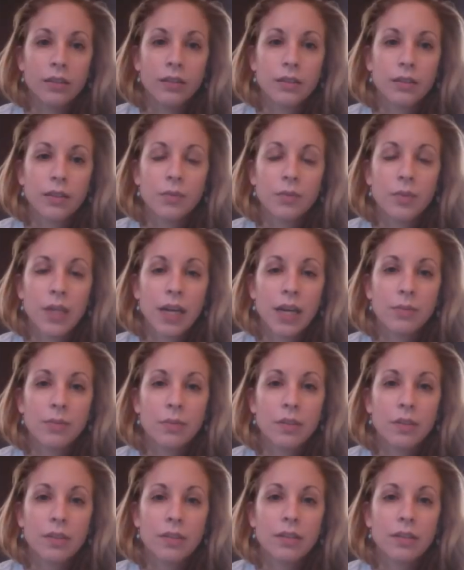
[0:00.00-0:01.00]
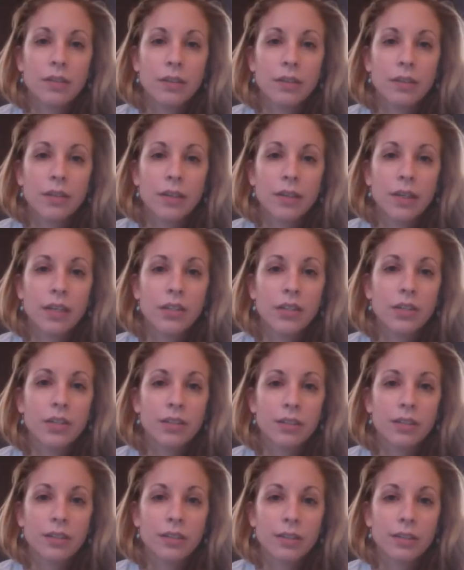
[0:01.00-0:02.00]
Sometimes it
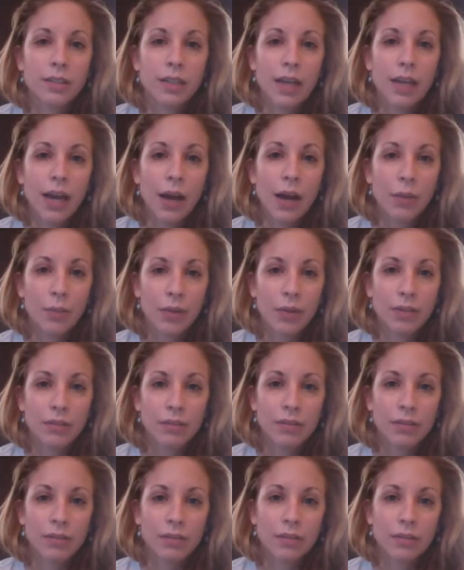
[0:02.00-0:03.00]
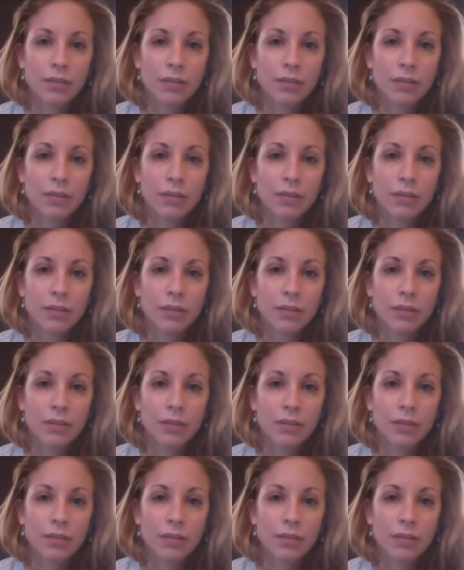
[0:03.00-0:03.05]
just happens.